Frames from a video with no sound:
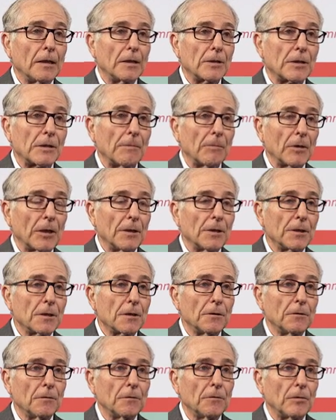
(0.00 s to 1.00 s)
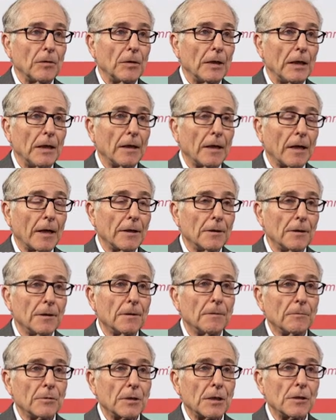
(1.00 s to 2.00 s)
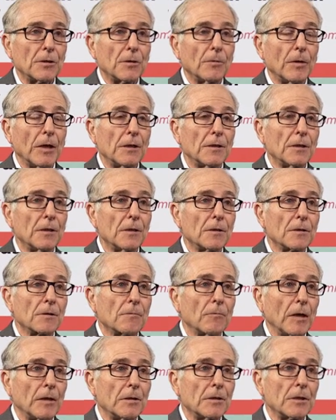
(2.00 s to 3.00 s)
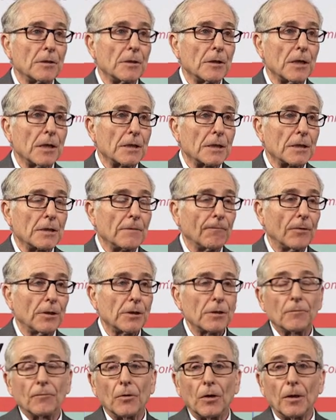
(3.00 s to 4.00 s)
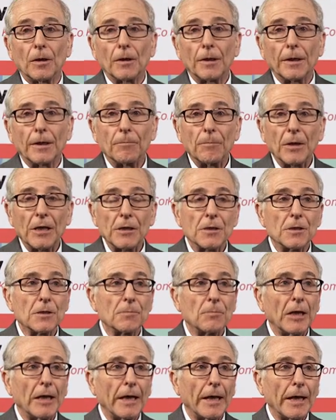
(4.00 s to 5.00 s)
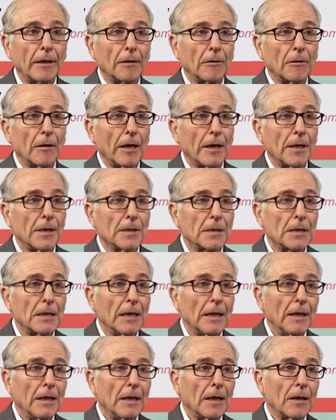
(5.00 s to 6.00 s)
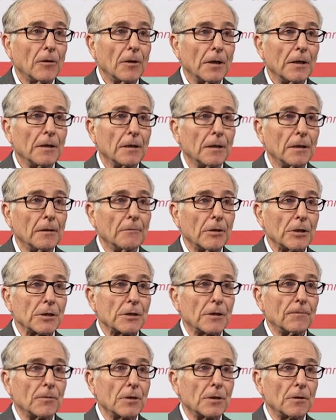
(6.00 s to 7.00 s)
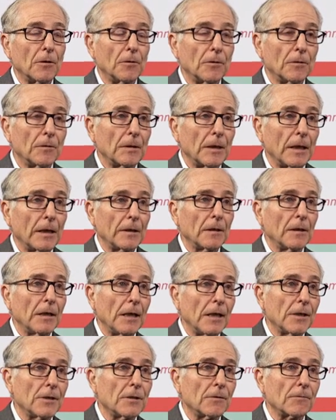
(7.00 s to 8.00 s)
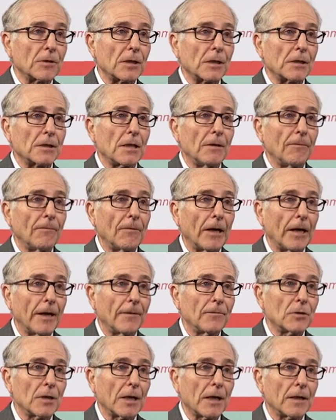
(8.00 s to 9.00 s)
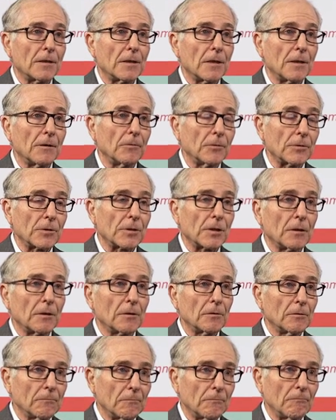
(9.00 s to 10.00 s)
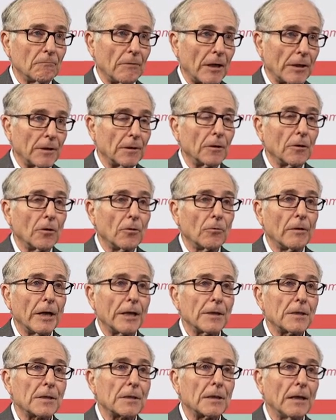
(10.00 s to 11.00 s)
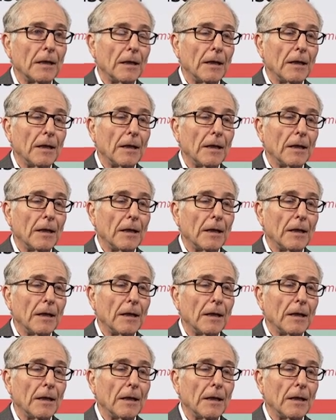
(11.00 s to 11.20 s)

similar to the other situations, we'd suggest, first of all, that patients be categorized according to their risk of stroke. Under the age of 65, CHADS equals 0, rather low risk.